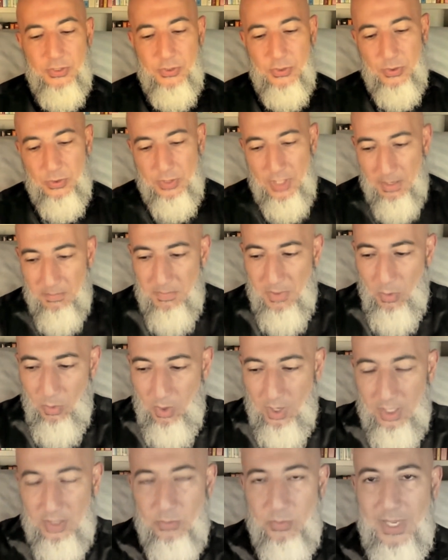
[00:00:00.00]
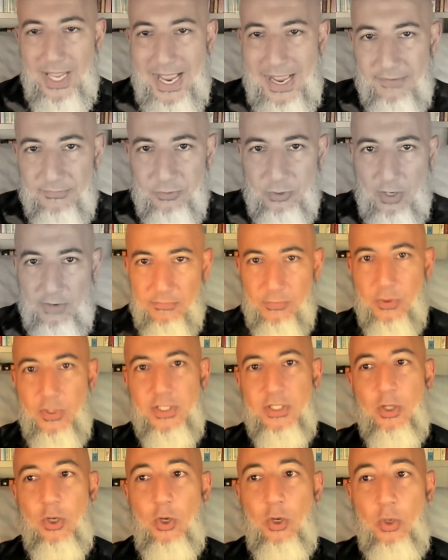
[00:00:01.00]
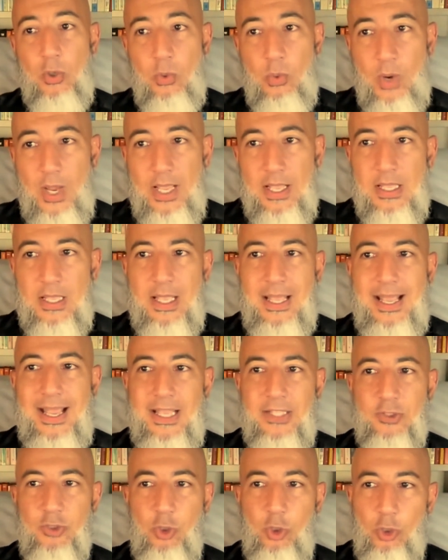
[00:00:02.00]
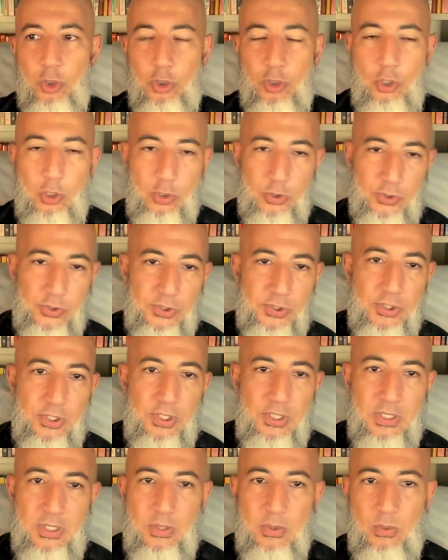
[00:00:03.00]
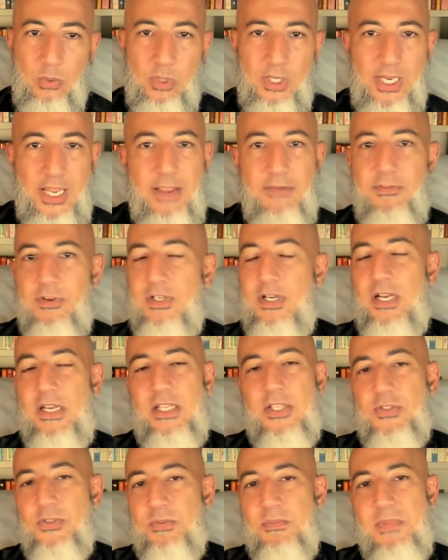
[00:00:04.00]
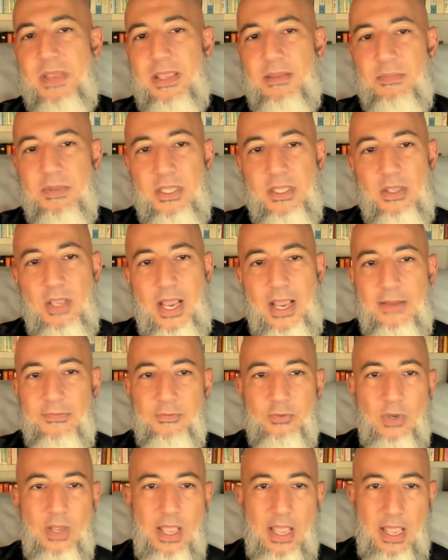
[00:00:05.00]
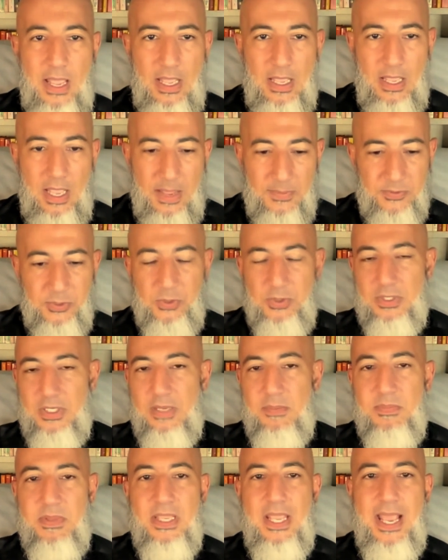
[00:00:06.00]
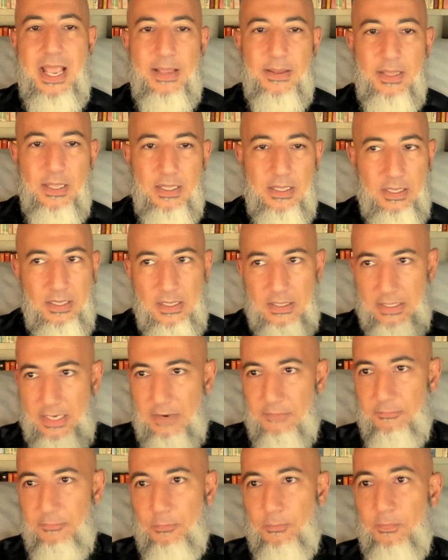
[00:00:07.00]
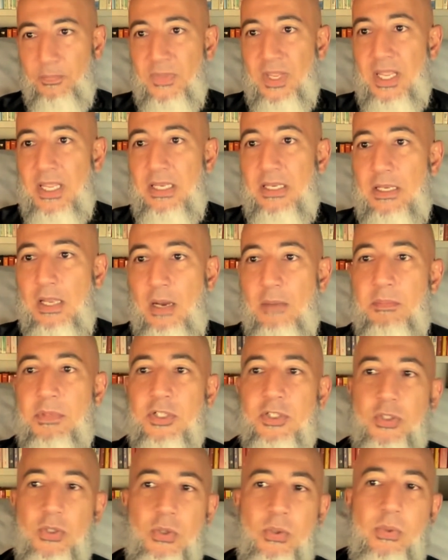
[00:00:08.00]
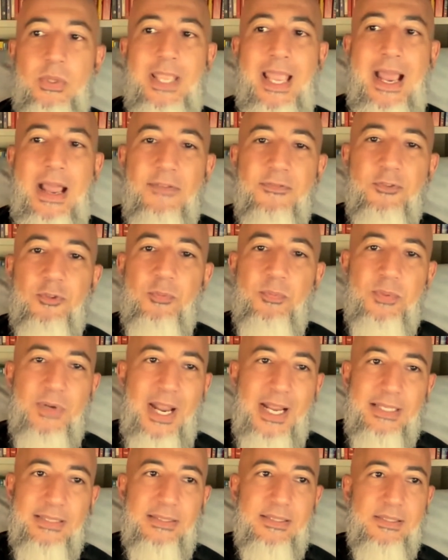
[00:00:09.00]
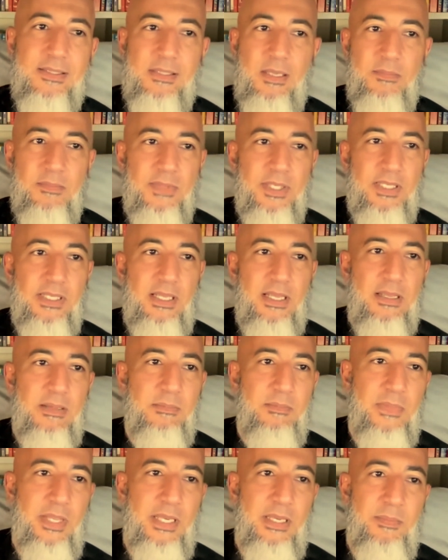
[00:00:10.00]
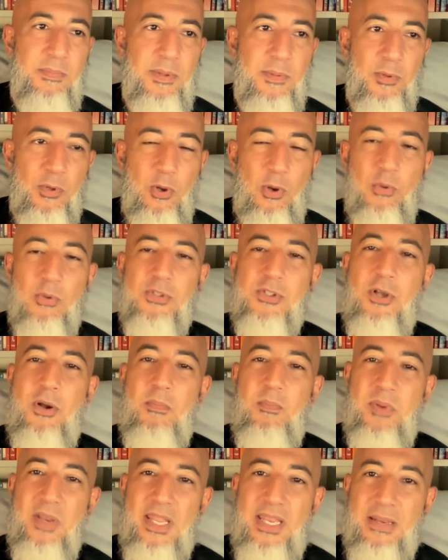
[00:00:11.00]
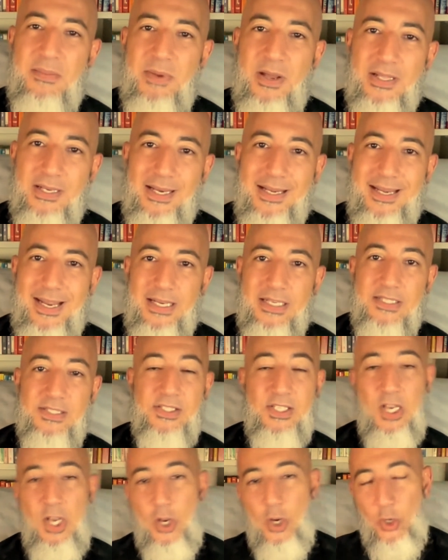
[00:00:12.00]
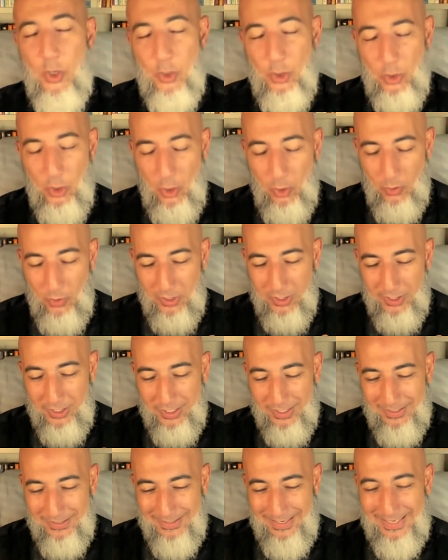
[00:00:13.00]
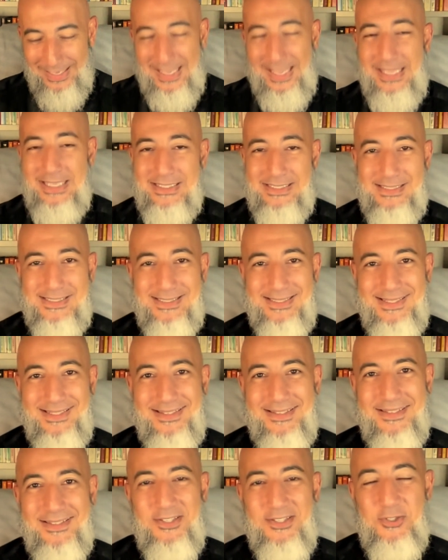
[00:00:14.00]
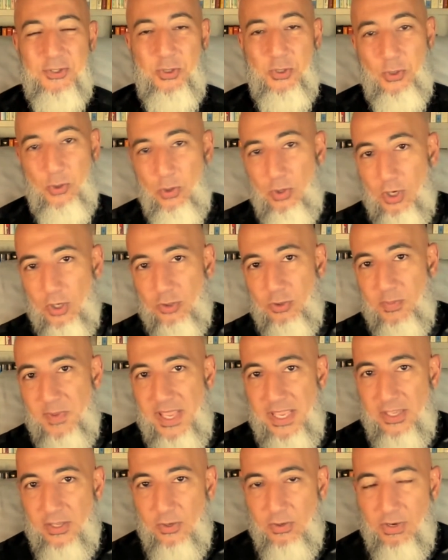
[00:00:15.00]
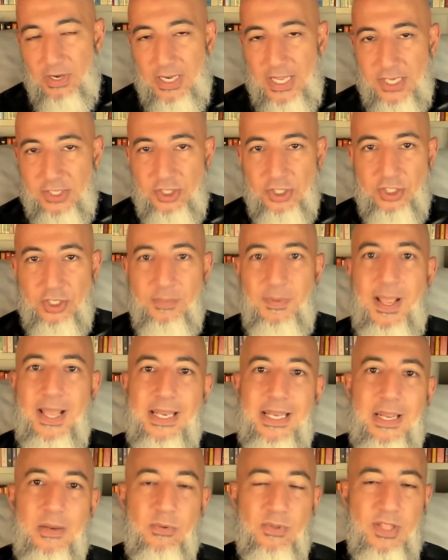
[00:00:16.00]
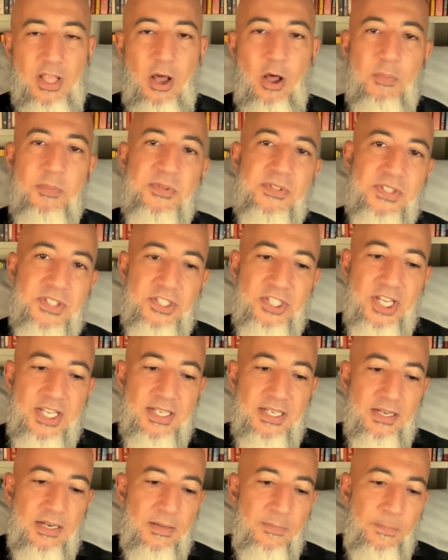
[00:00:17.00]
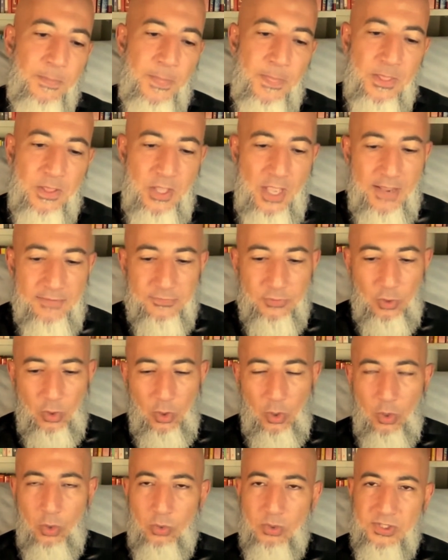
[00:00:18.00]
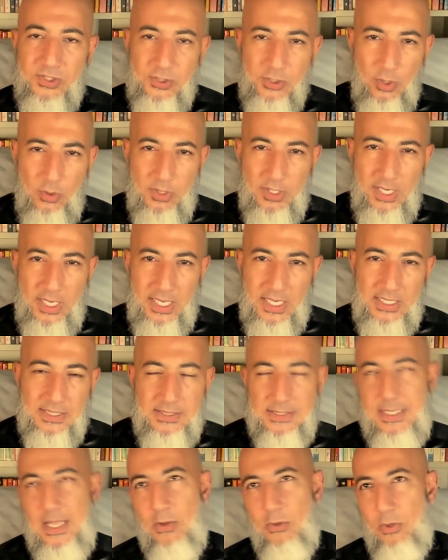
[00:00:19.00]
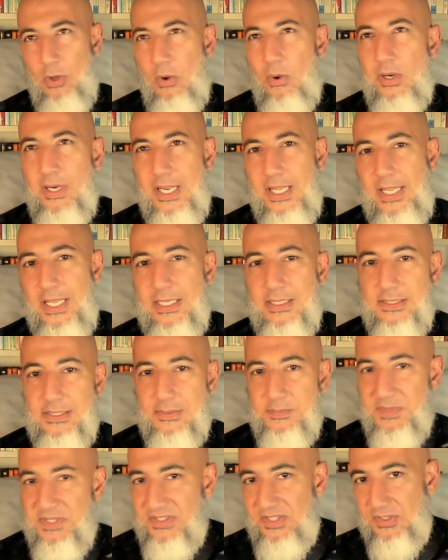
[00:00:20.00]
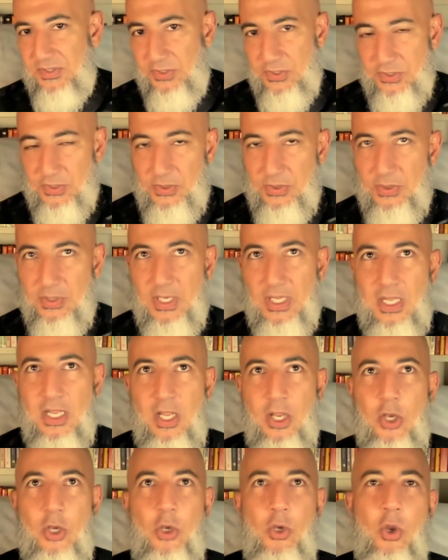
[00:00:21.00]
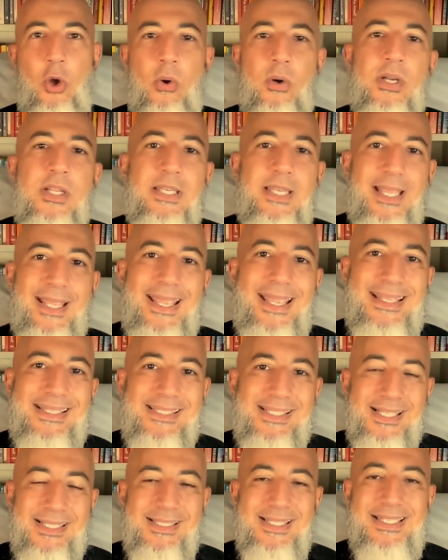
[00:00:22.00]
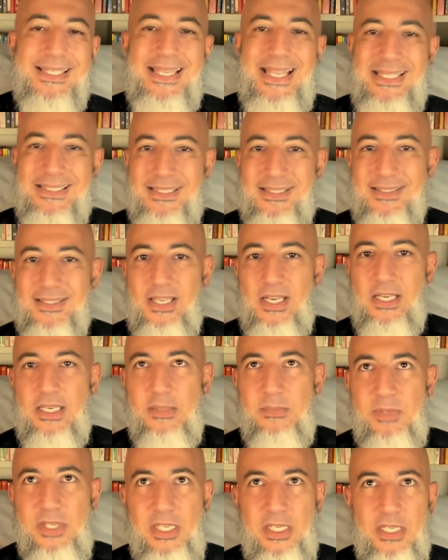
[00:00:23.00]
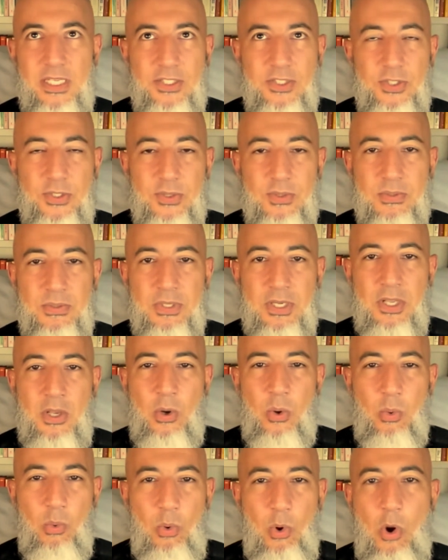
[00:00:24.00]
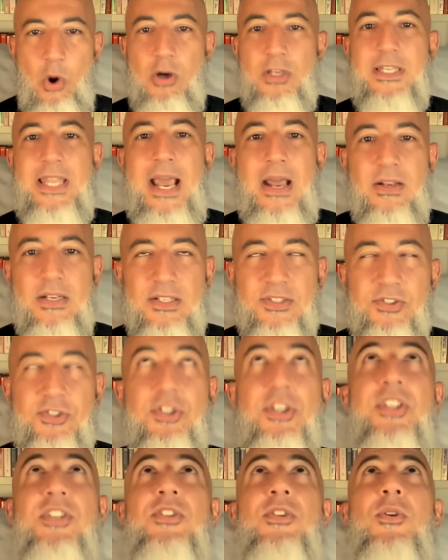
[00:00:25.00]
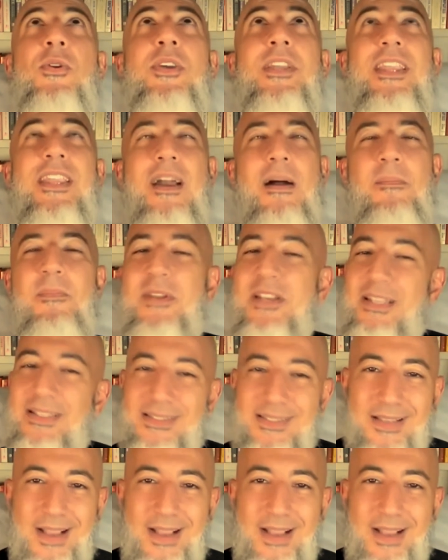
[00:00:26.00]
So number one, we have to avoid khulwa at all cost. Whatever the reason may be, you have to absolutely be careful. Number two, we have to practice something that many people always complain about, and that is lowering the gaze. So in order to make your relationship halal with the opposite gender, You have to always lower the gaze. Now, lower the gaze is misunderstood. Lowering the gaze doesn't necessarily mean that you walk down the streets looking up in the